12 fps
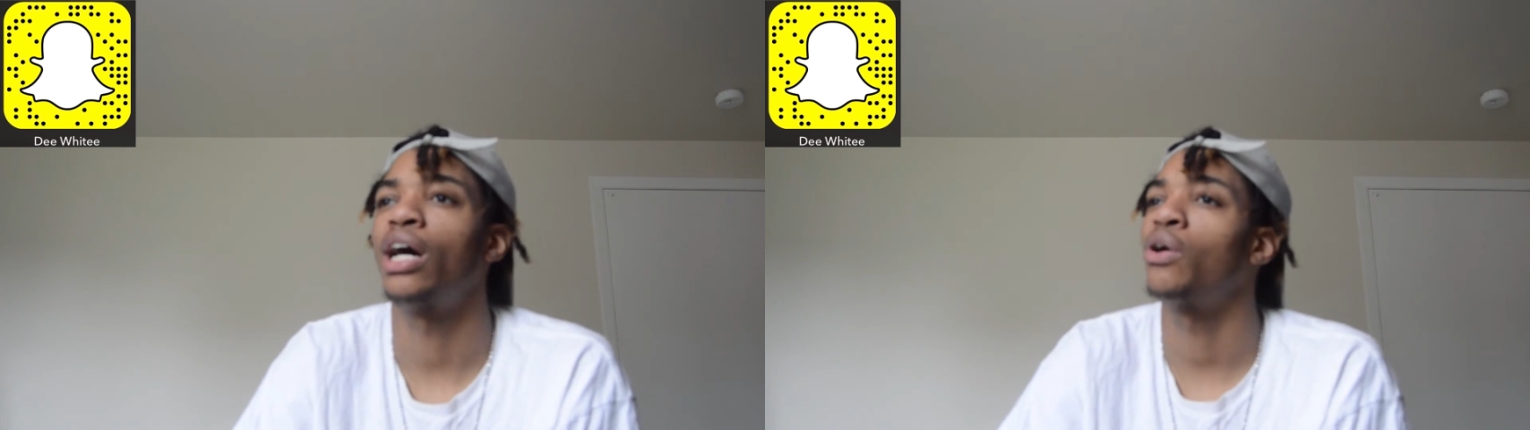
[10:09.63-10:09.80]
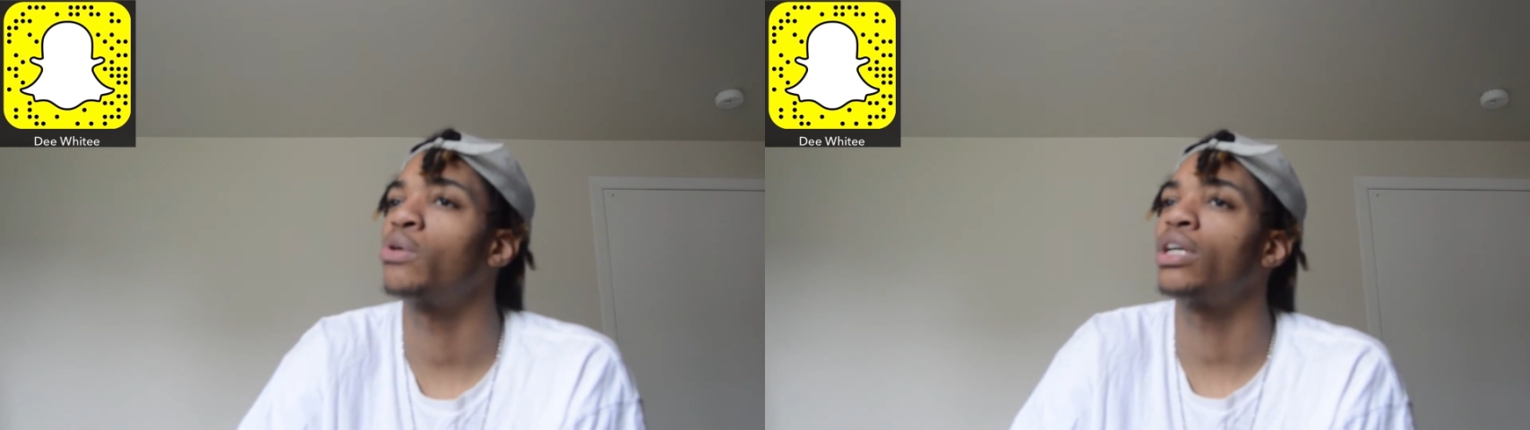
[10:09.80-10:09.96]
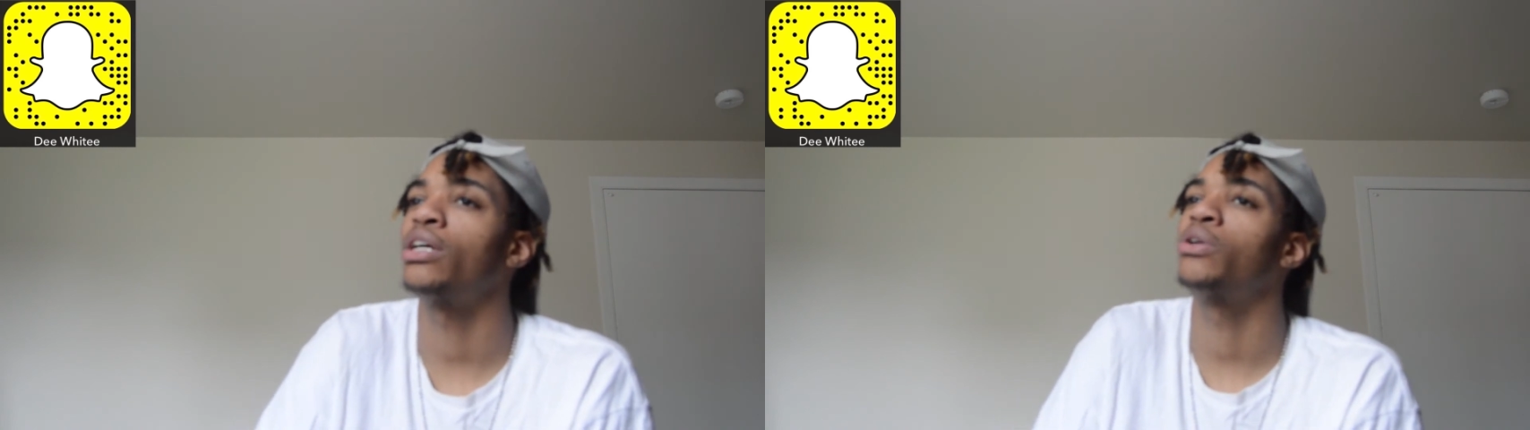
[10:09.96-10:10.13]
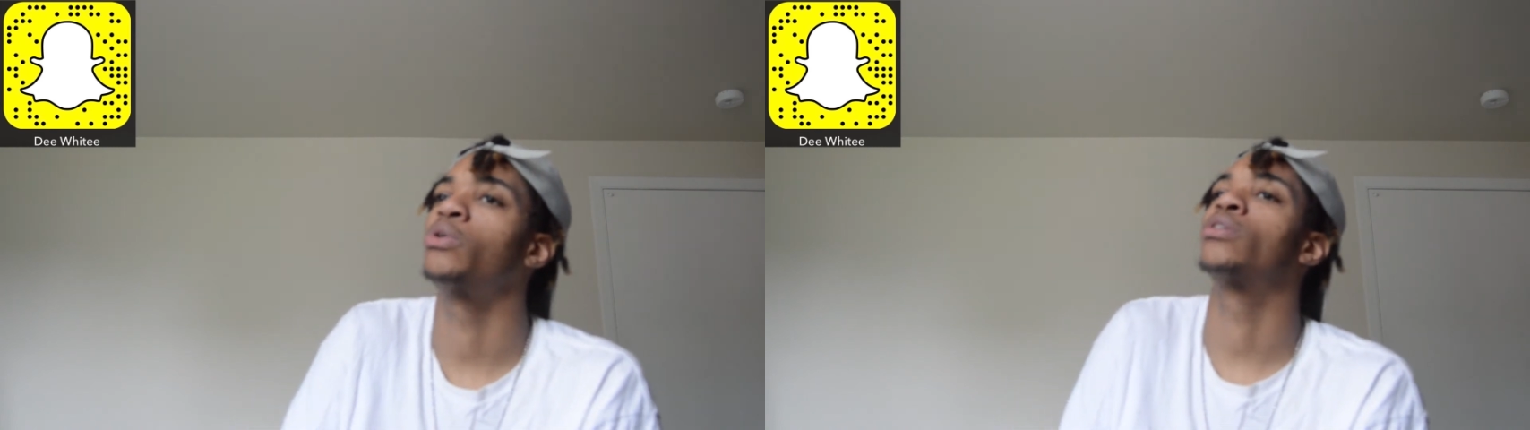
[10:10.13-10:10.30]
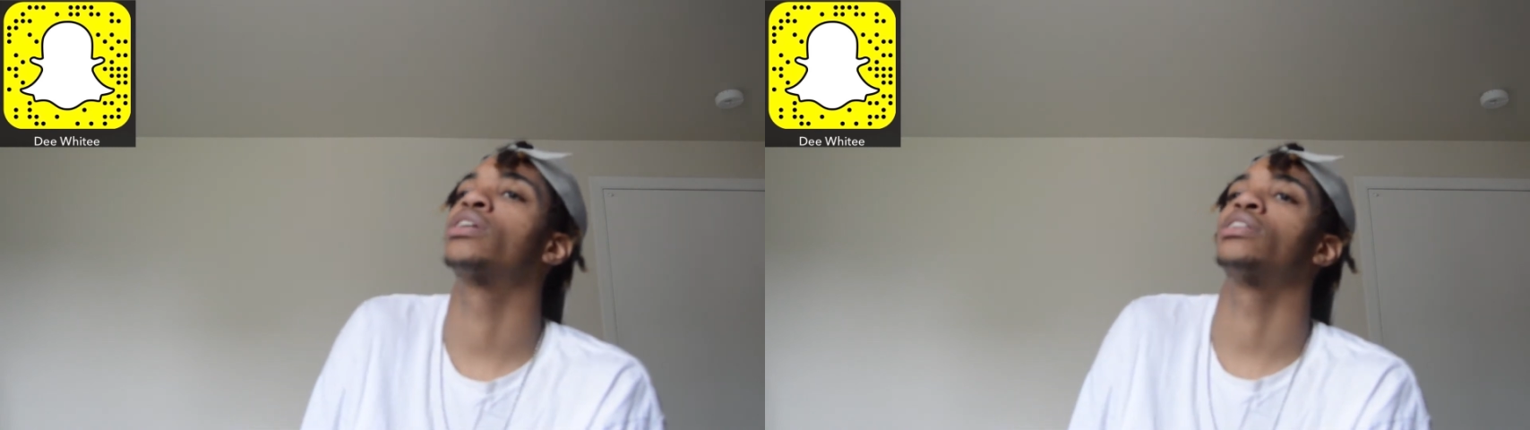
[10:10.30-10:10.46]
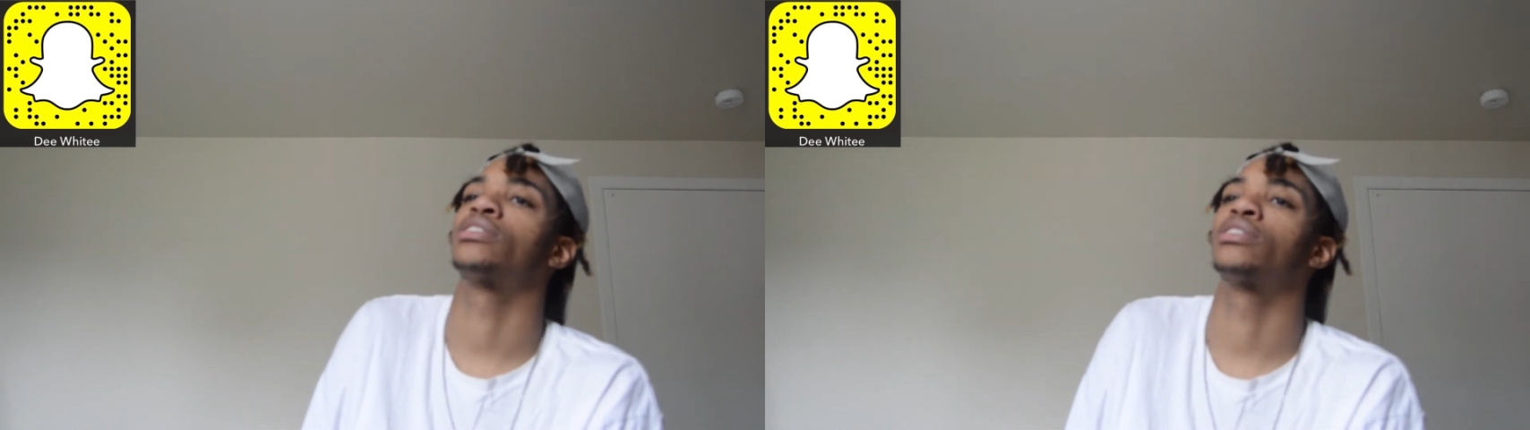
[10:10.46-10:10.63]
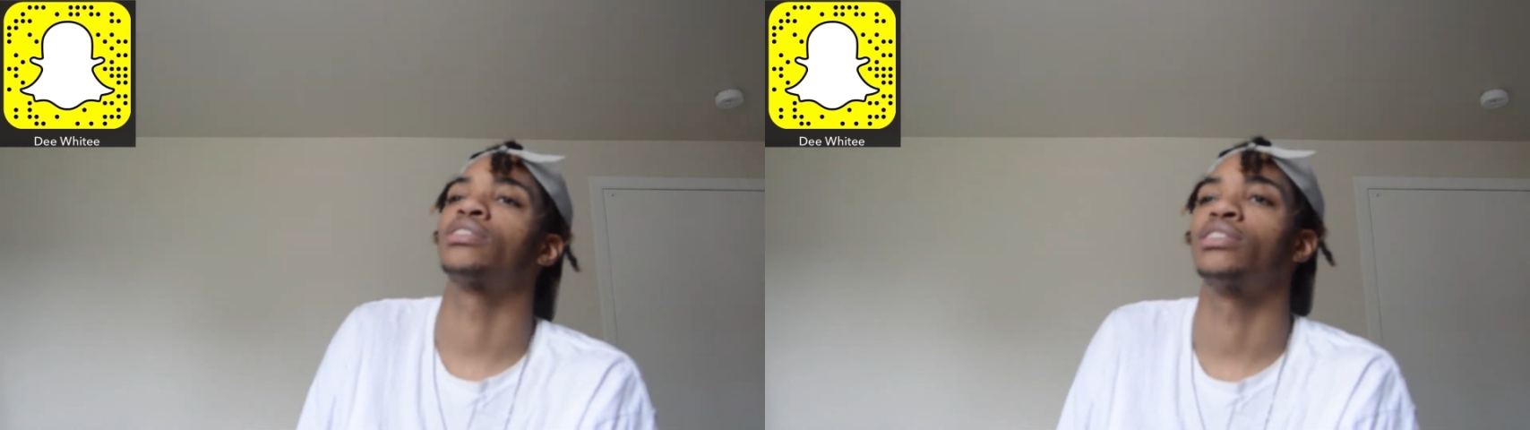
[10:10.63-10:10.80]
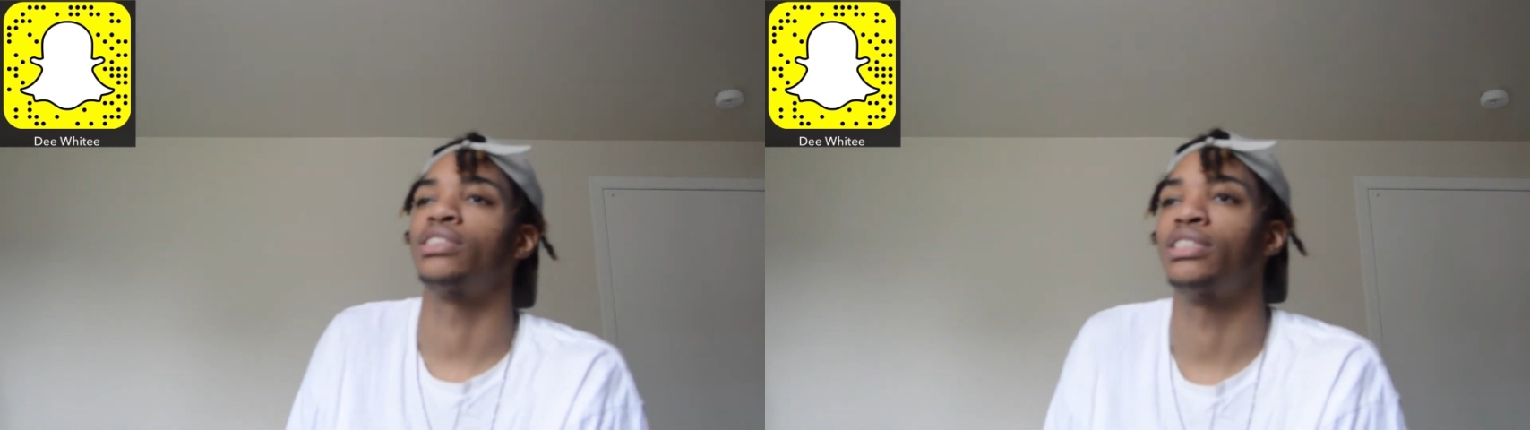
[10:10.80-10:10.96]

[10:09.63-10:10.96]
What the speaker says: I don't know. Because